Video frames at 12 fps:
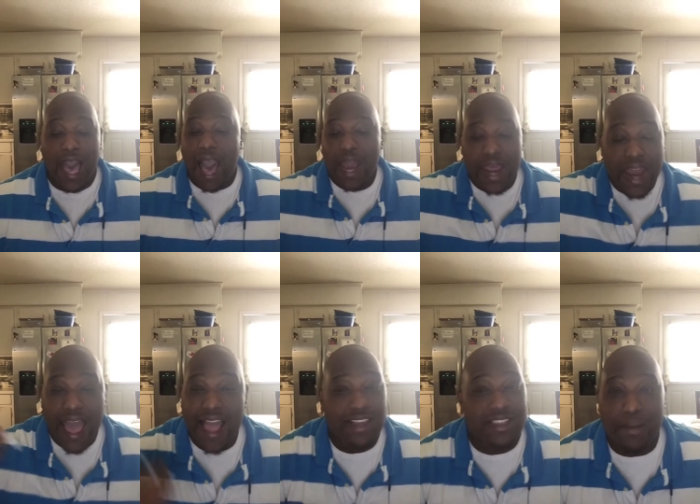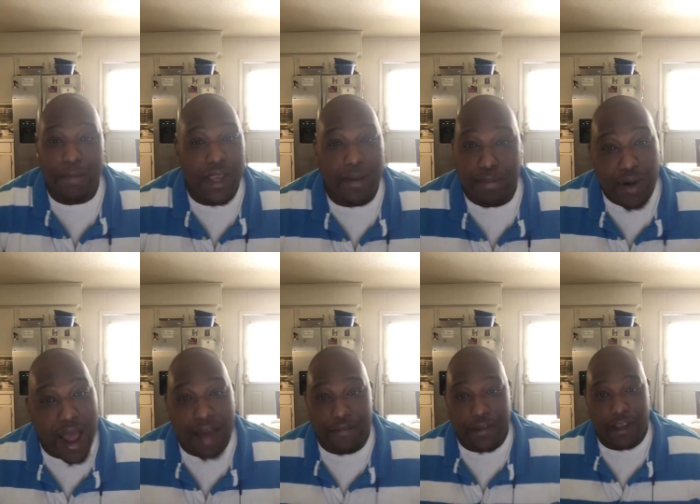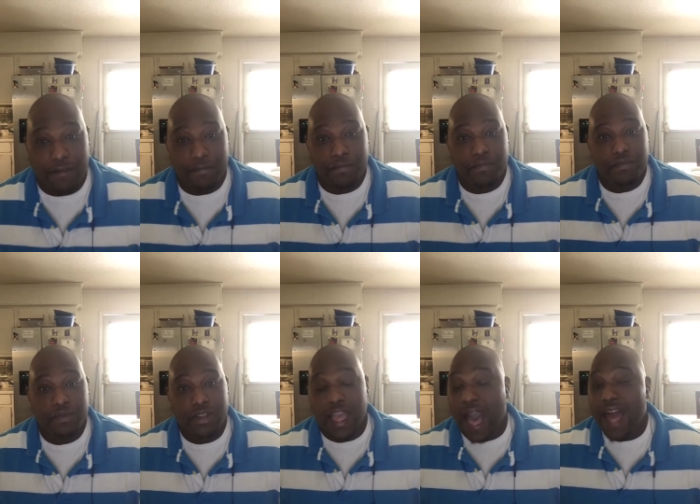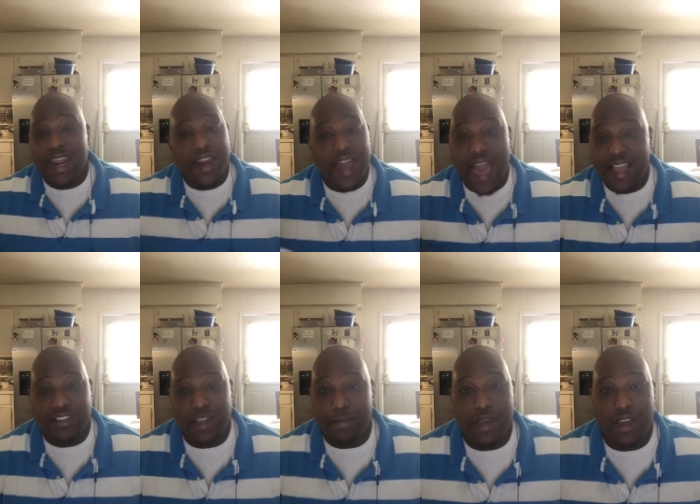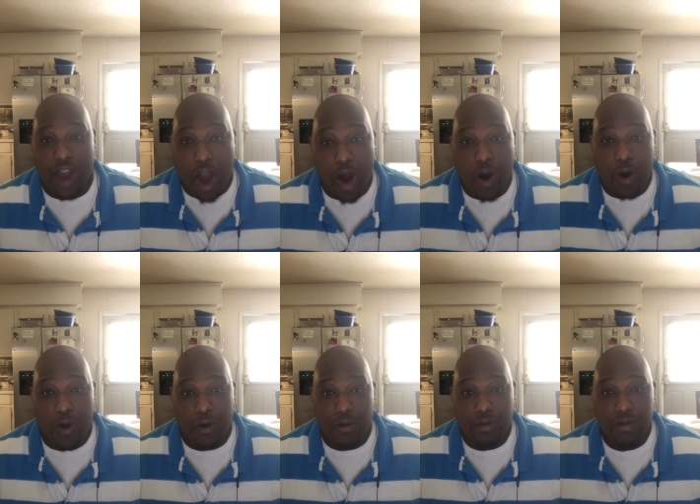I didn't ask to be a prophet. I didn't ask to be called.